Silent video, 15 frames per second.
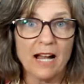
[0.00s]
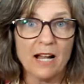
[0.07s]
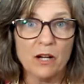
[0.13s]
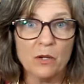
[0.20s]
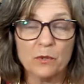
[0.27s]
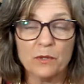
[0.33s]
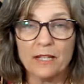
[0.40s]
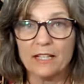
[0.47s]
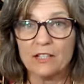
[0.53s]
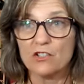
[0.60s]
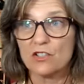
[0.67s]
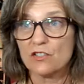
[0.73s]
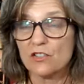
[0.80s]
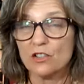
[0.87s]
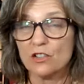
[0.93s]
out and
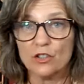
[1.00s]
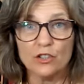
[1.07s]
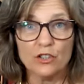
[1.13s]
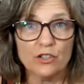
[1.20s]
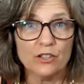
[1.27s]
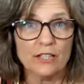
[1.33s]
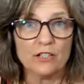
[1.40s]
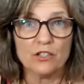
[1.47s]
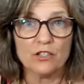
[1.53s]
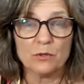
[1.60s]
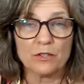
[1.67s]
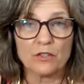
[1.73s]
just learn and to